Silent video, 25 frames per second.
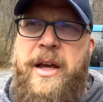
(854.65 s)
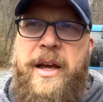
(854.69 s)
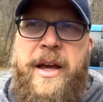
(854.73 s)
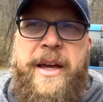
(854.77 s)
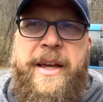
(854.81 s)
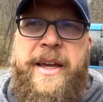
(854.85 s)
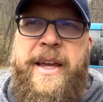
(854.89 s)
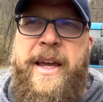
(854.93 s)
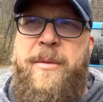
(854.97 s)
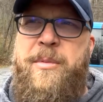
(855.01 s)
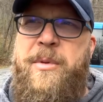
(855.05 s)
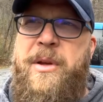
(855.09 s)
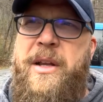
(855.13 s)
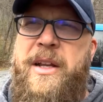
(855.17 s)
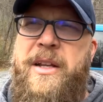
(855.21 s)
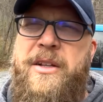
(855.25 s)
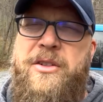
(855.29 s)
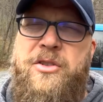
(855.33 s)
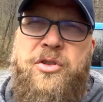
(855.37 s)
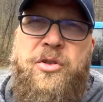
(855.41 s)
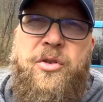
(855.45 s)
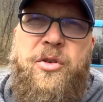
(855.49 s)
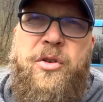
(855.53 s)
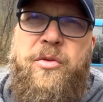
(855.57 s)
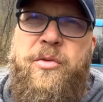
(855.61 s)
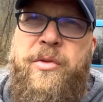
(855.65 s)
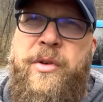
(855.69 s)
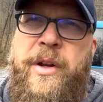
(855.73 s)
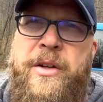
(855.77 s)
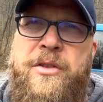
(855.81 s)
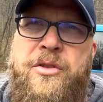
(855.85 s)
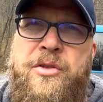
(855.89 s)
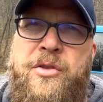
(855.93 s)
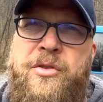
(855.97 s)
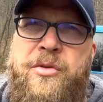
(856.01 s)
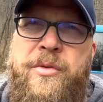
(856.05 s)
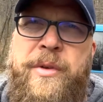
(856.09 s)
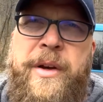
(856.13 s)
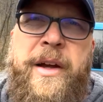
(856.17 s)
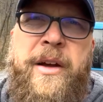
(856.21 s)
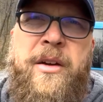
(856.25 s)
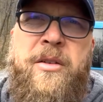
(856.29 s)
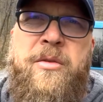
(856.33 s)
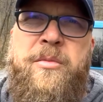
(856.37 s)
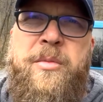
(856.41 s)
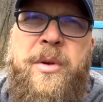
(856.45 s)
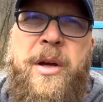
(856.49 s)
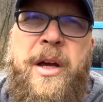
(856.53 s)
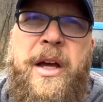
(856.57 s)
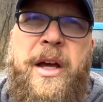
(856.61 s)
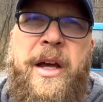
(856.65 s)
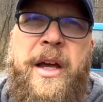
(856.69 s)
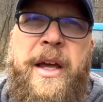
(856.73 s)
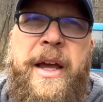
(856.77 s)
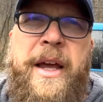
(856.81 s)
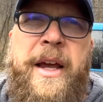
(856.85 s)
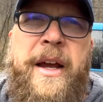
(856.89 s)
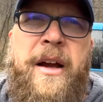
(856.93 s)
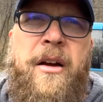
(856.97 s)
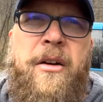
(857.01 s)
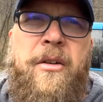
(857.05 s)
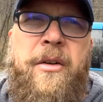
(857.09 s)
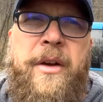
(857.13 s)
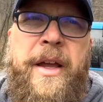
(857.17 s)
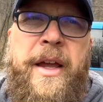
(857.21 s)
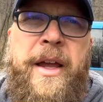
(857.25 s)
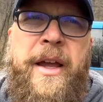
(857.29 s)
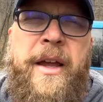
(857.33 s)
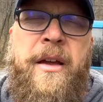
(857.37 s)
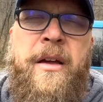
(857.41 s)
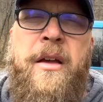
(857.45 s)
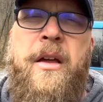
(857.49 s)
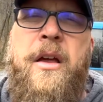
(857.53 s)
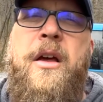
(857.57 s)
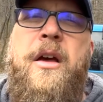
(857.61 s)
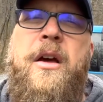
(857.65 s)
I kept getting jerked around by ARE.